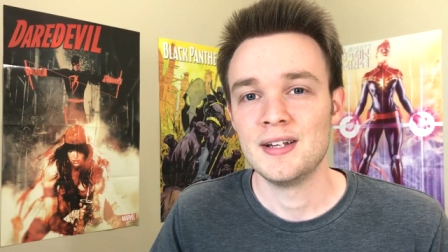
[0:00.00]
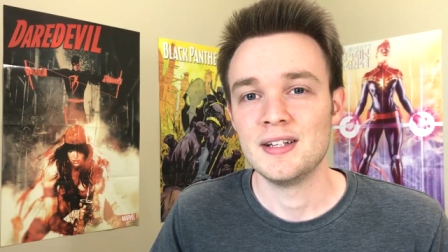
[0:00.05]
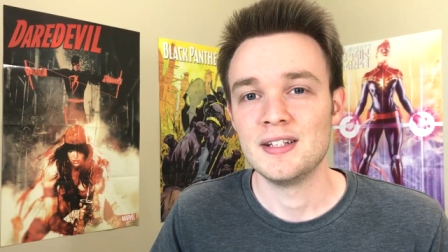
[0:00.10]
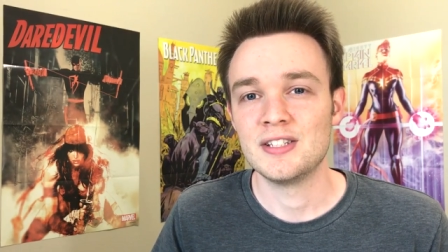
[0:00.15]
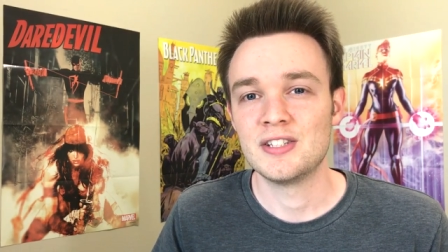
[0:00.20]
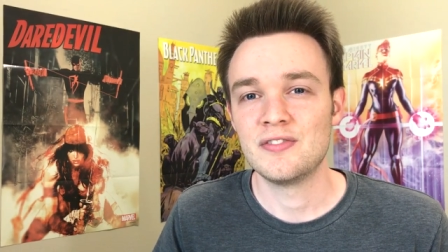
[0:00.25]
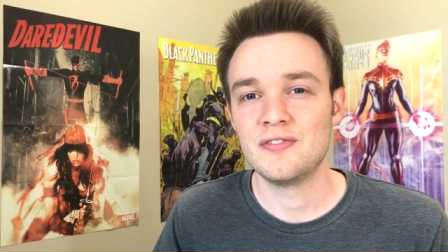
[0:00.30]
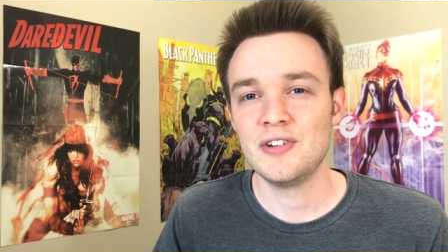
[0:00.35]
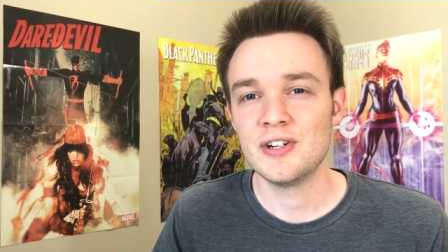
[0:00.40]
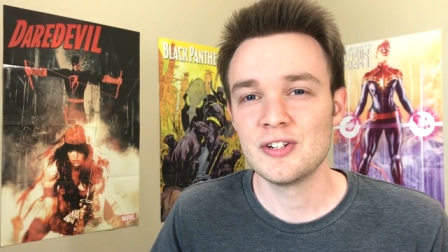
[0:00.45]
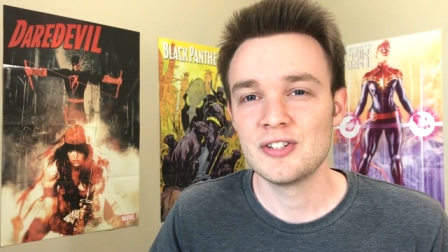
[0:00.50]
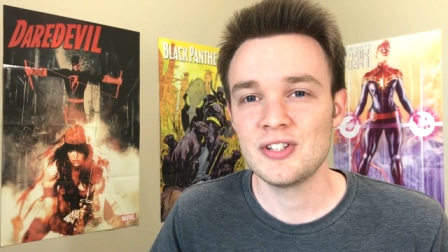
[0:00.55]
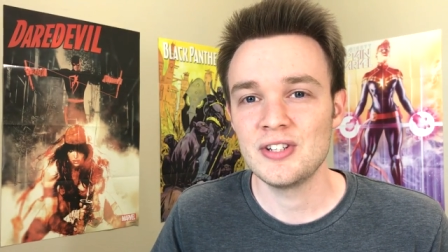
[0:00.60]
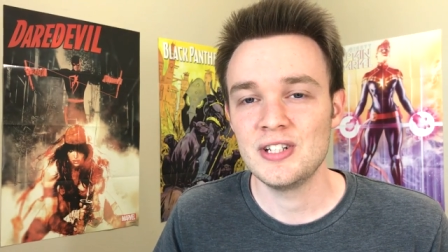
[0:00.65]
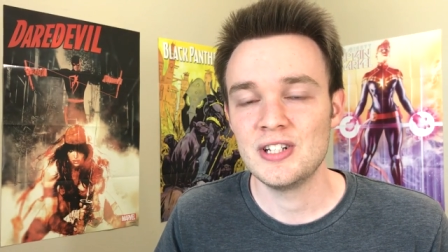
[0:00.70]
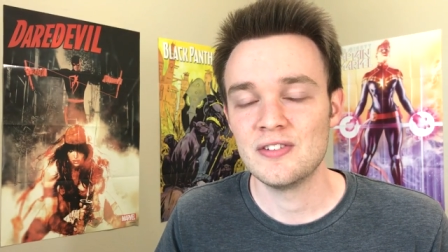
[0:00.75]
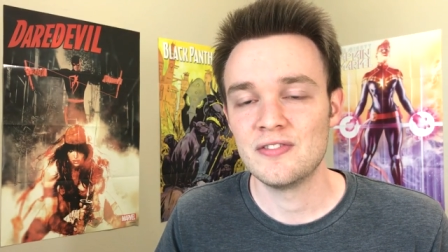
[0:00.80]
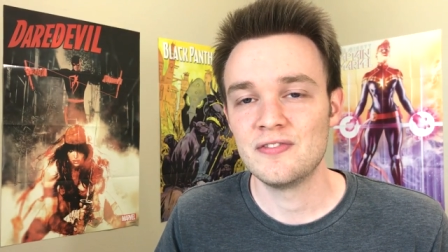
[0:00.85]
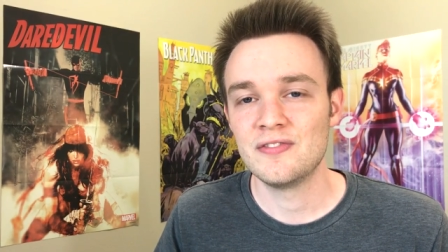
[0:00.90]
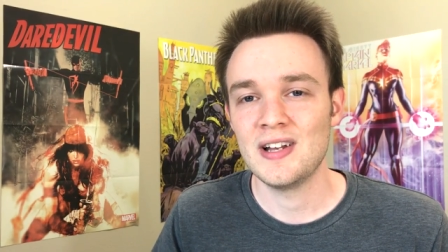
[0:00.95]
is fiercely
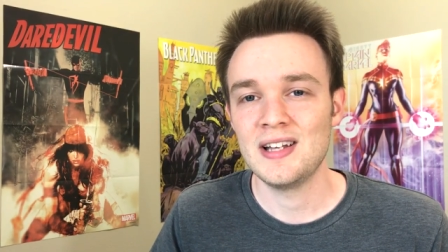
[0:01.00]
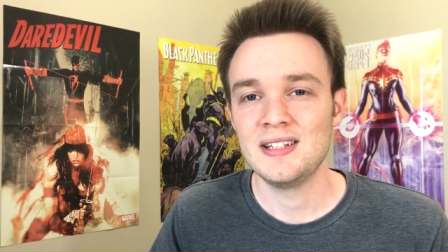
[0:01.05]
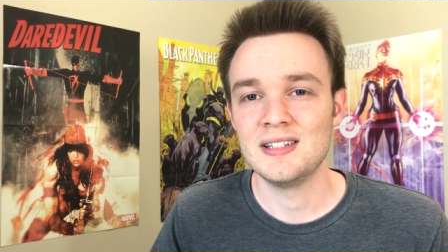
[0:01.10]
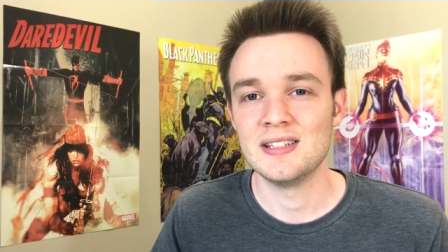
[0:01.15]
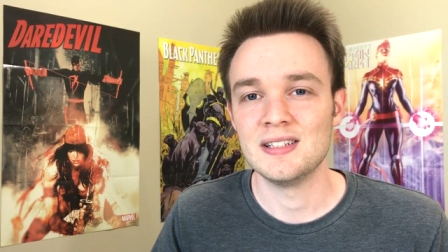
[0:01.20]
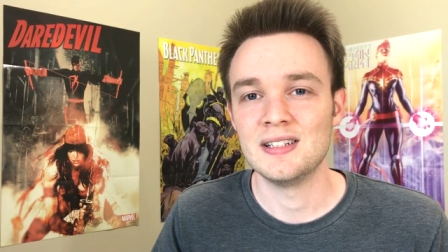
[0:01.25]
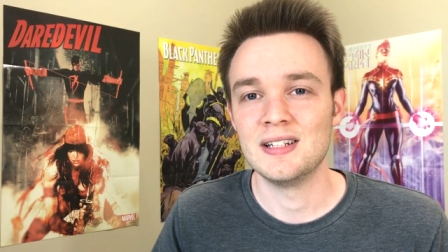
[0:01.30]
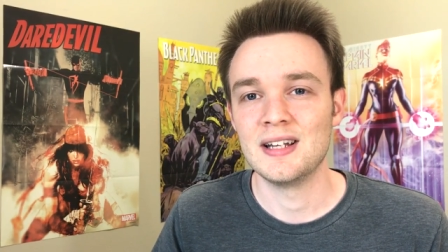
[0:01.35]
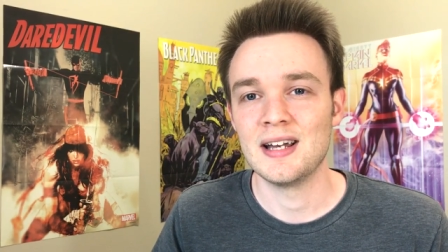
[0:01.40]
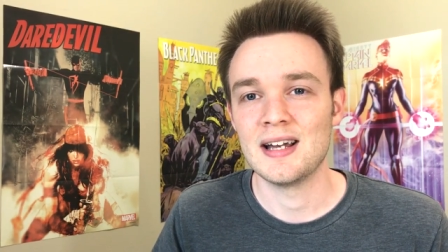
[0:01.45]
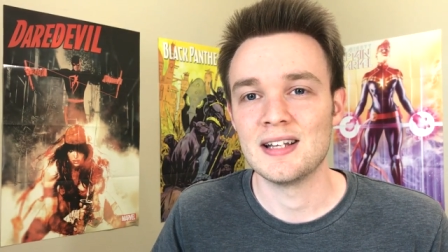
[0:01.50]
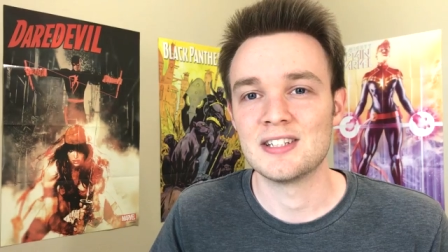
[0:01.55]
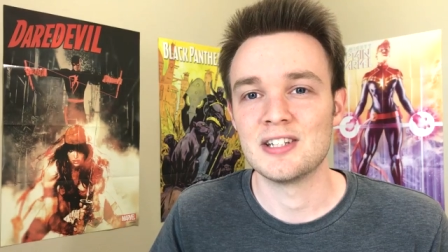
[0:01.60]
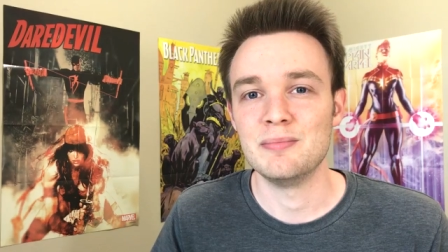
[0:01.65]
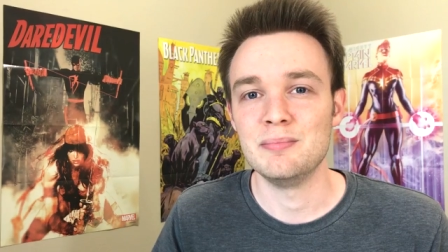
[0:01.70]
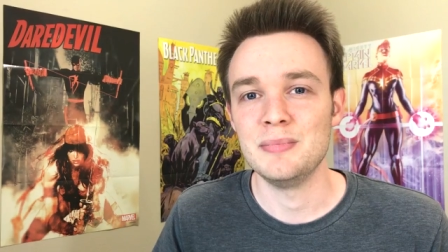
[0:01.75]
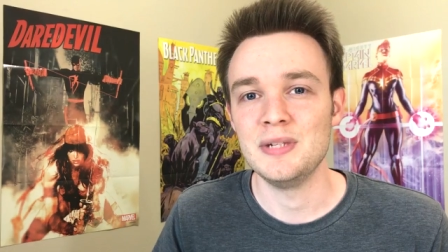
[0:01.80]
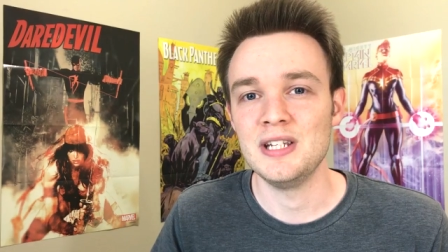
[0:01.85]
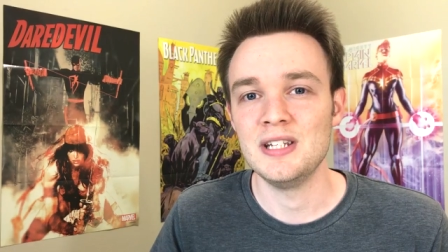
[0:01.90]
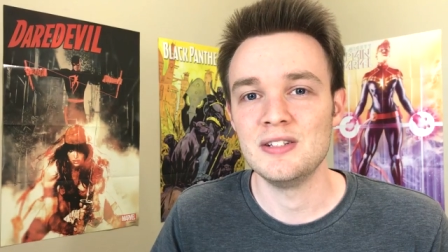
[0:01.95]
defended as a
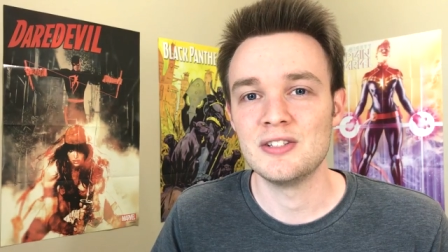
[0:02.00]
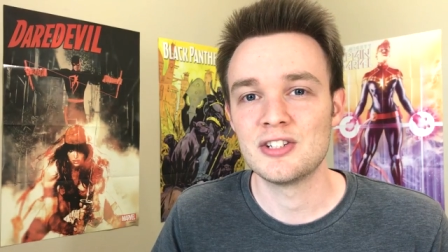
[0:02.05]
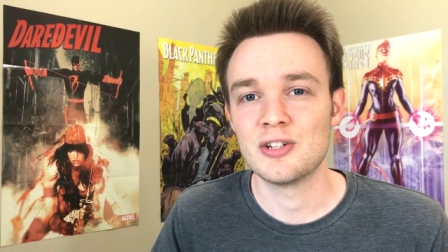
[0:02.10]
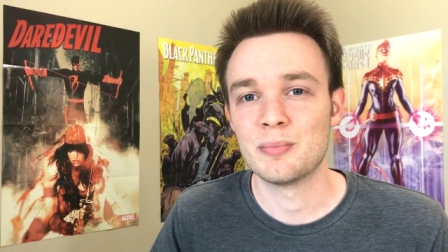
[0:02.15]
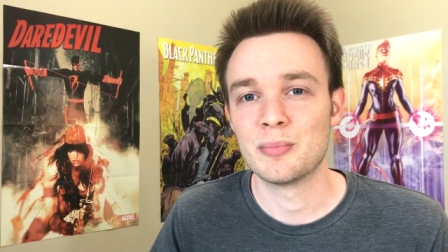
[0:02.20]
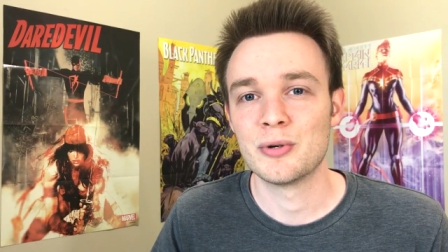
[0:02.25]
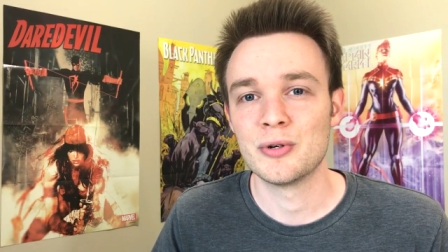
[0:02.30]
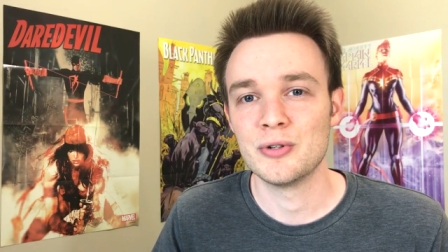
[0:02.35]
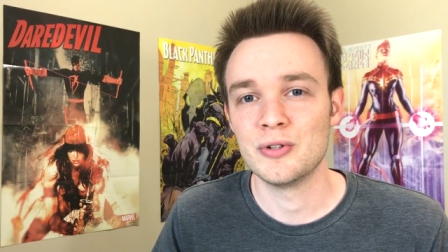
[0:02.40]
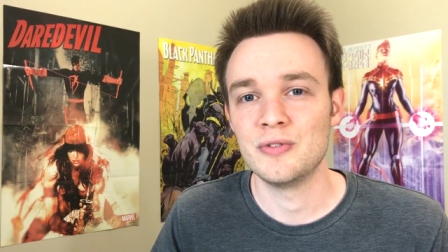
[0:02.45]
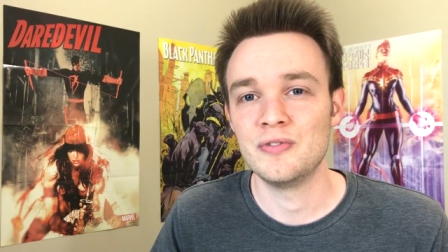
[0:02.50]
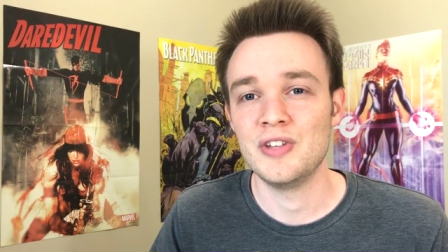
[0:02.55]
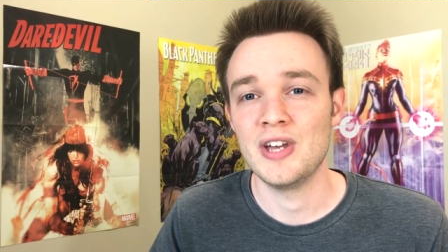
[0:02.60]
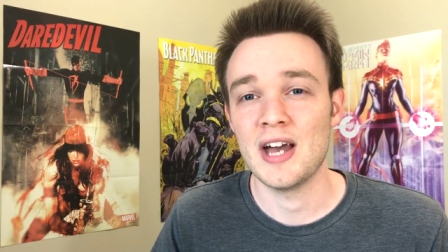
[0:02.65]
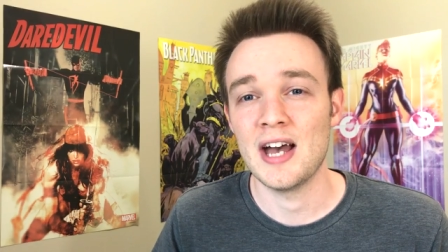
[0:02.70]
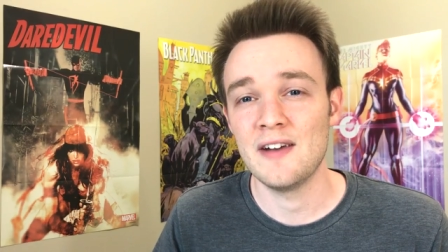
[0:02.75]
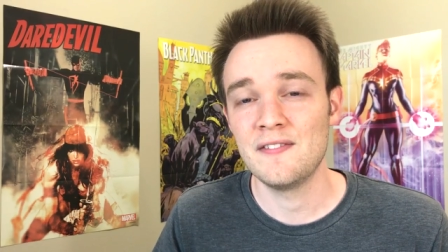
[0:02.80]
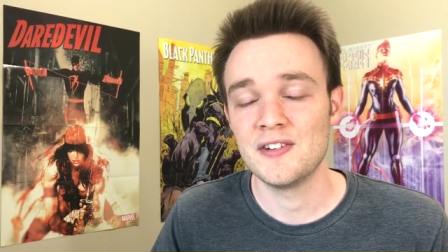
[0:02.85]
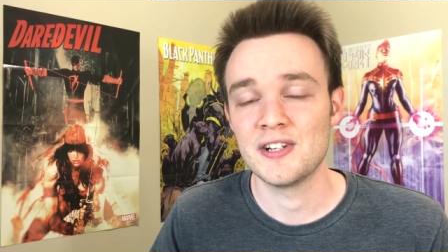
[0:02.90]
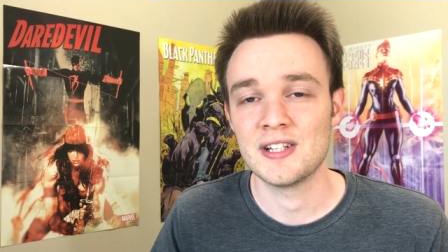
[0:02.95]
means to prove the
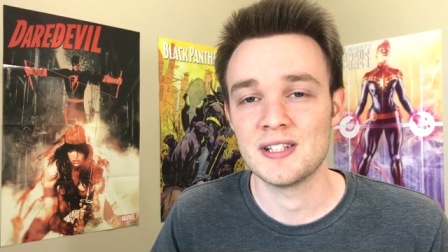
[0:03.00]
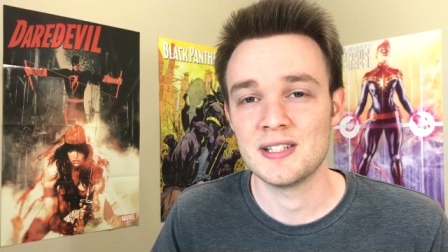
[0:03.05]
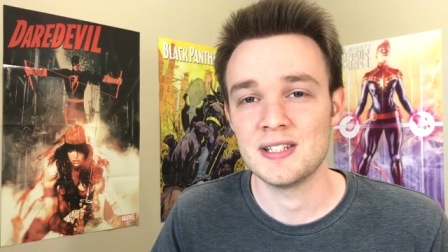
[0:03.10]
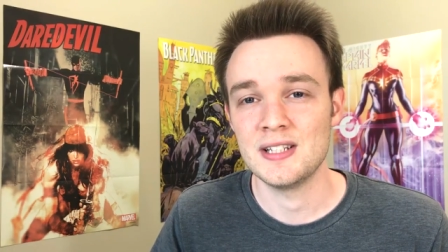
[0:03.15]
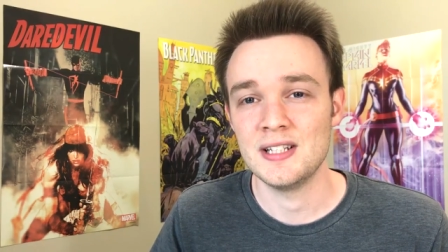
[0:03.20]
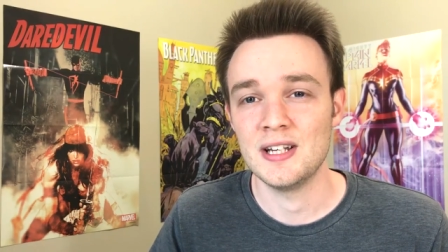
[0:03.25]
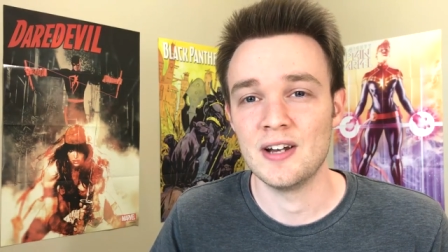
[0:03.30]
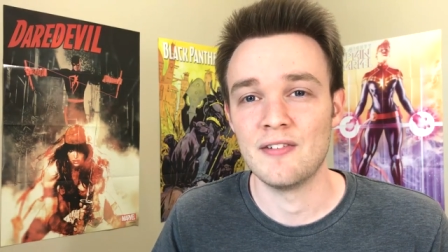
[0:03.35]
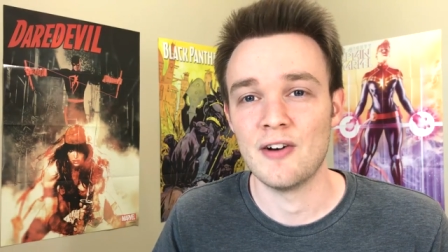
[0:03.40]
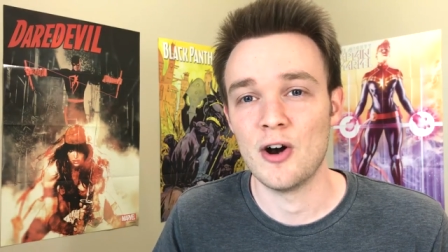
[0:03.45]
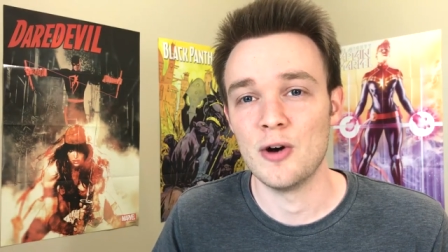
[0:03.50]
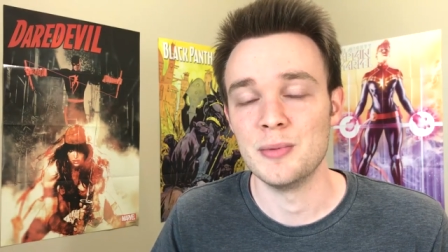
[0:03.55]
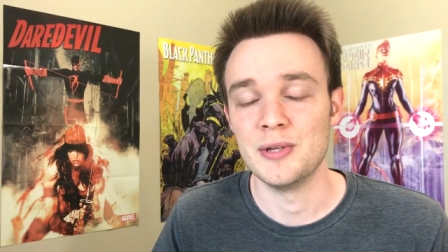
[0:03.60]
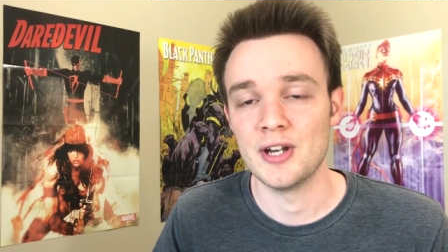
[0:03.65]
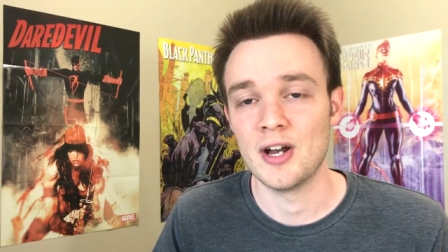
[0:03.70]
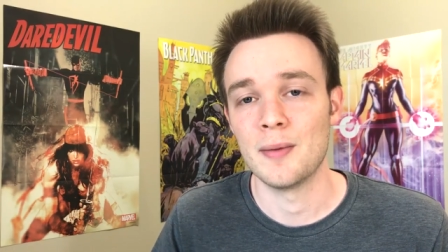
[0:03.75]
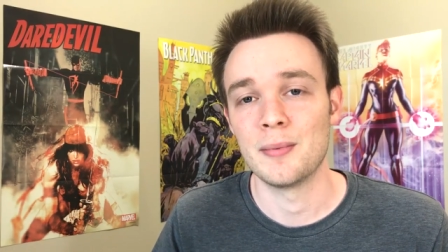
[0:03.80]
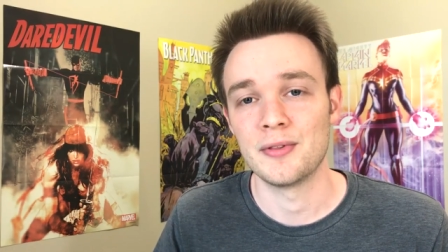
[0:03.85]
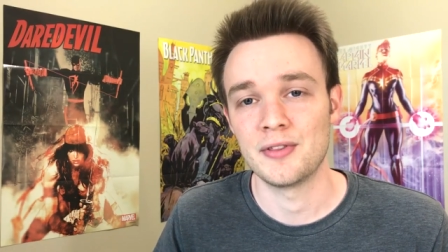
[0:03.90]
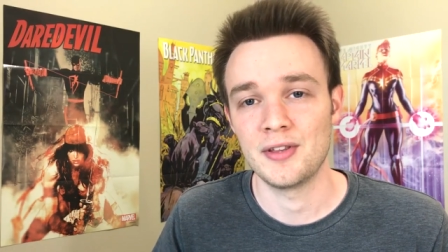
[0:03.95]
efficacy of
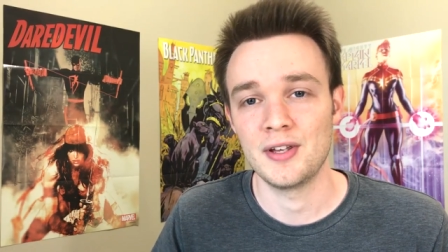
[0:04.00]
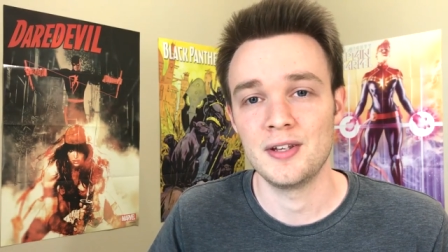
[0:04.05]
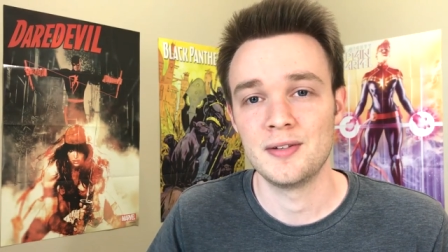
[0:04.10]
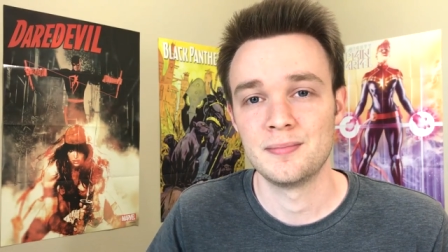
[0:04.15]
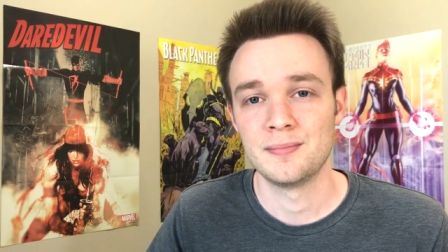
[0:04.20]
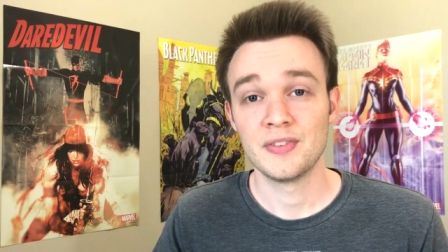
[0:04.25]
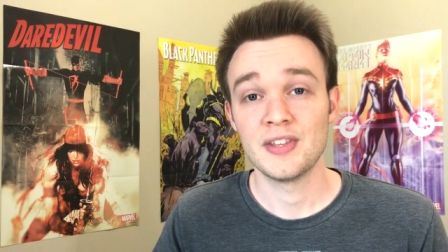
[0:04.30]
homeopathy.